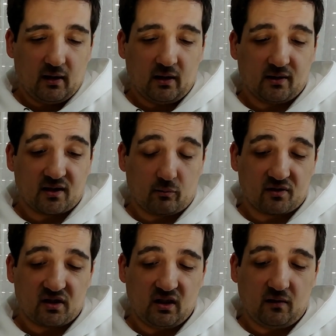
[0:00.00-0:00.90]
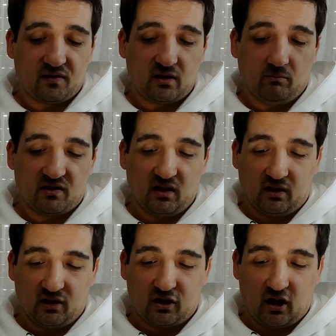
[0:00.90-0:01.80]
And as I was saying, if
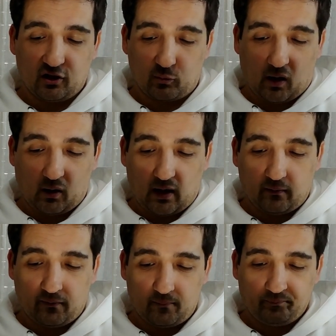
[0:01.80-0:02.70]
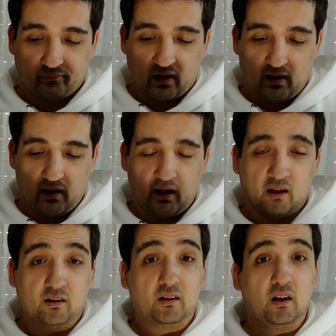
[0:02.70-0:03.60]
SimCity changed my life
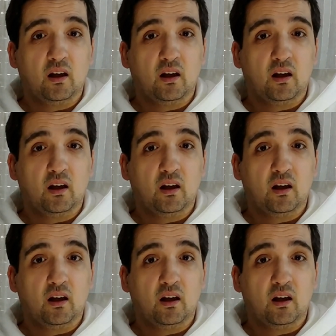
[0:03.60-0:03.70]
and it